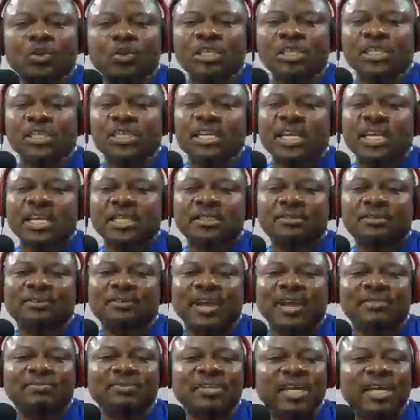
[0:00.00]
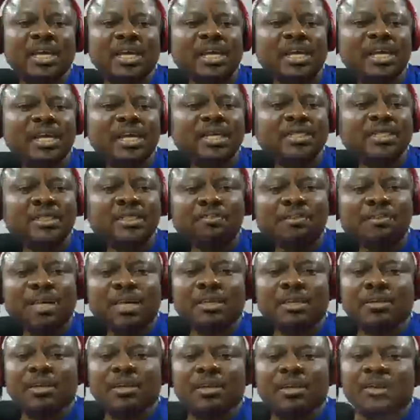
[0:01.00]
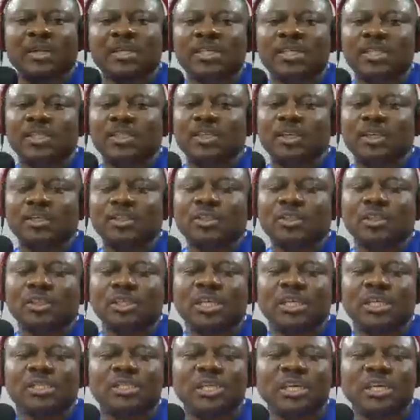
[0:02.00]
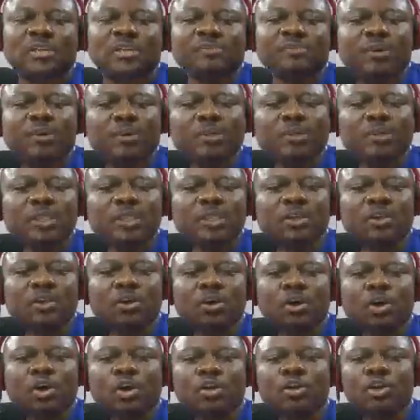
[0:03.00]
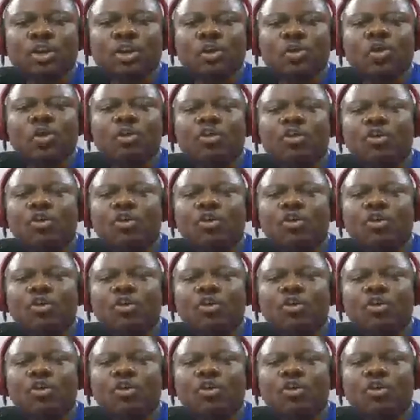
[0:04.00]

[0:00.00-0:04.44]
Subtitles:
within the next 5 days, make recommendations to the executive committee on